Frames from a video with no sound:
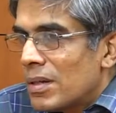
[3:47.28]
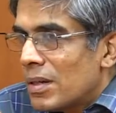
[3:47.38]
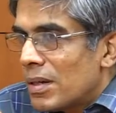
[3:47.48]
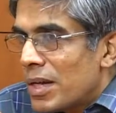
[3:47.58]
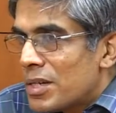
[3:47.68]

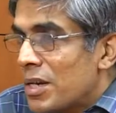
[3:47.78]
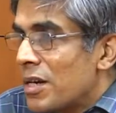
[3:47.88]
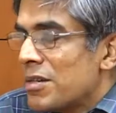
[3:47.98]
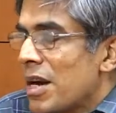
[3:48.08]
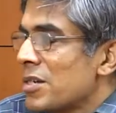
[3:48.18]

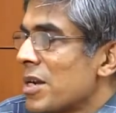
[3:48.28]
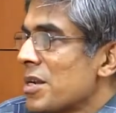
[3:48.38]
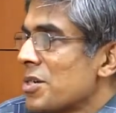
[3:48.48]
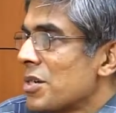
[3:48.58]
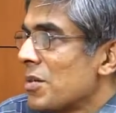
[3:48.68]

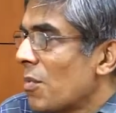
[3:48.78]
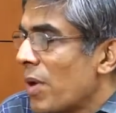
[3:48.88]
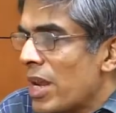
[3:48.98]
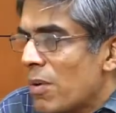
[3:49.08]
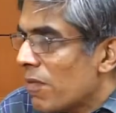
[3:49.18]
internationalization,
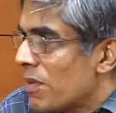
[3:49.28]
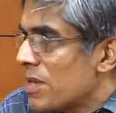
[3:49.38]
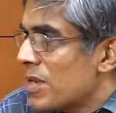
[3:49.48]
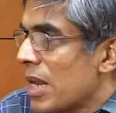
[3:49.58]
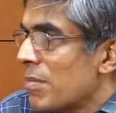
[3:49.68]
any one of
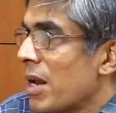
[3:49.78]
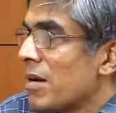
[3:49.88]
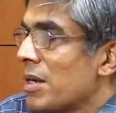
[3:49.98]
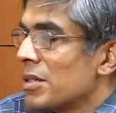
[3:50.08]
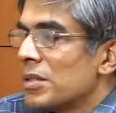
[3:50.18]
these things, alumni
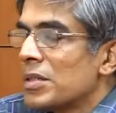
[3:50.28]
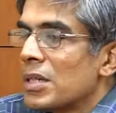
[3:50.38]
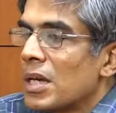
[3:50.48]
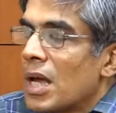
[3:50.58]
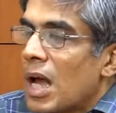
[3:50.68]
relations.
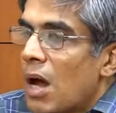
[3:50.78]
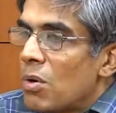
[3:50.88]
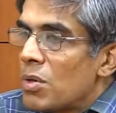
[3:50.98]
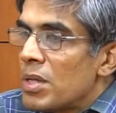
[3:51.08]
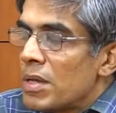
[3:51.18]
How
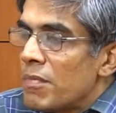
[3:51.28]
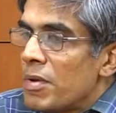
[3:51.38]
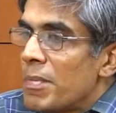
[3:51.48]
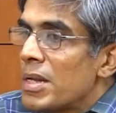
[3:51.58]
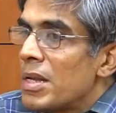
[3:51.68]
do
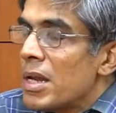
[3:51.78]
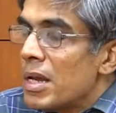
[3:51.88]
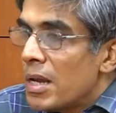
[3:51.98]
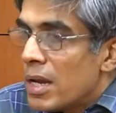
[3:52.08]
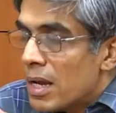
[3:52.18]
we meet the
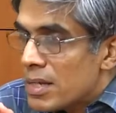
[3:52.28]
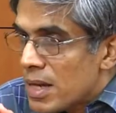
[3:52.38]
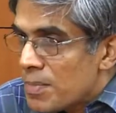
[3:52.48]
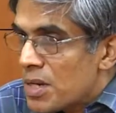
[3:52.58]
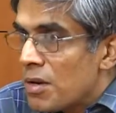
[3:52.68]

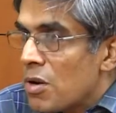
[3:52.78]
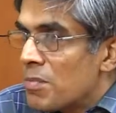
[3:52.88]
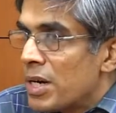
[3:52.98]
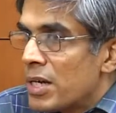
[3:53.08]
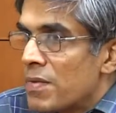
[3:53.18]
subsidiary
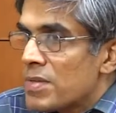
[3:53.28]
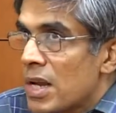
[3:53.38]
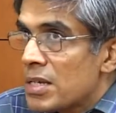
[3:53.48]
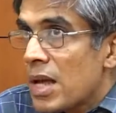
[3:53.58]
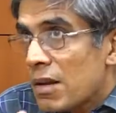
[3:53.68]
objectives
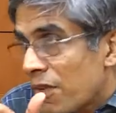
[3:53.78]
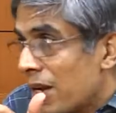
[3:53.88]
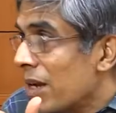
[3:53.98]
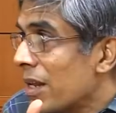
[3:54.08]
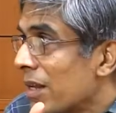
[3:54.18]
such that
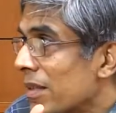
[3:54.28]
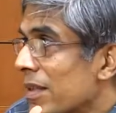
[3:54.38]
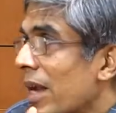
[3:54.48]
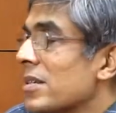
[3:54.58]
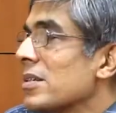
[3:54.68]
finally
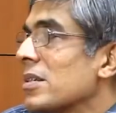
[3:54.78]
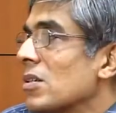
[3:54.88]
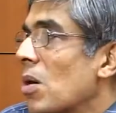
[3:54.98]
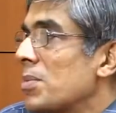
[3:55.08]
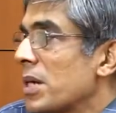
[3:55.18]
that
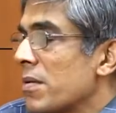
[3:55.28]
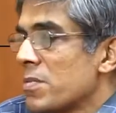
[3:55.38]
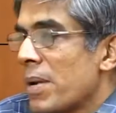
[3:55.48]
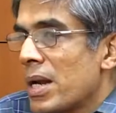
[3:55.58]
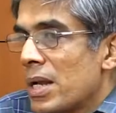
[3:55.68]
objective
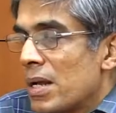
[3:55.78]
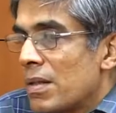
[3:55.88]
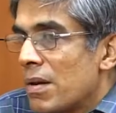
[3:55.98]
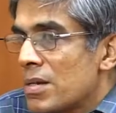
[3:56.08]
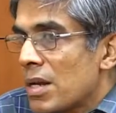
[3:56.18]
is met?
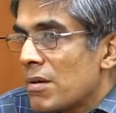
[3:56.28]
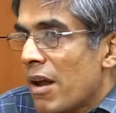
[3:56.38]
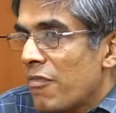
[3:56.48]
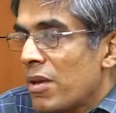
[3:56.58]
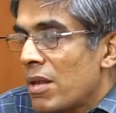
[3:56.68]
There is a
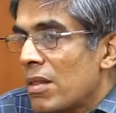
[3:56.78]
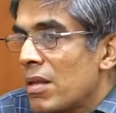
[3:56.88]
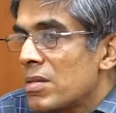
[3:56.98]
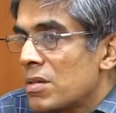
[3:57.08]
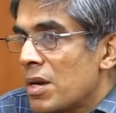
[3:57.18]
graphic in
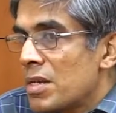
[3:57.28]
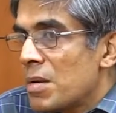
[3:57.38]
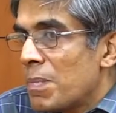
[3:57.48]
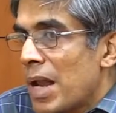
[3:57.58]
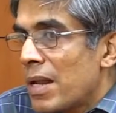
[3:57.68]
the
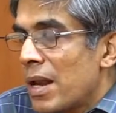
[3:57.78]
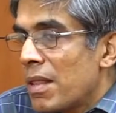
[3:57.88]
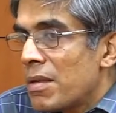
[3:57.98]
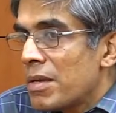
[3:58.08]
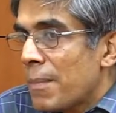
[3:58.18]
strategic plan that I
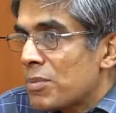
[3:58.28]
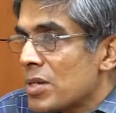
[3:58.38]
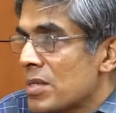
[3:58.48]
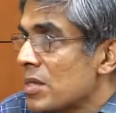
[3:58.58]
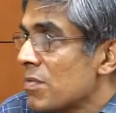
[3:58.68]
think
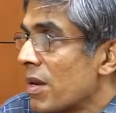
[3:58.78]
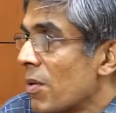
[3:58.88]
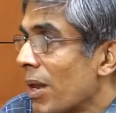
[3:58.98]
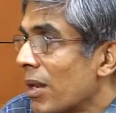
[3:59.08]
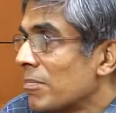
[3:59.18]
captures this very
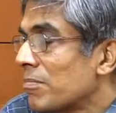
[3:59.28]
well.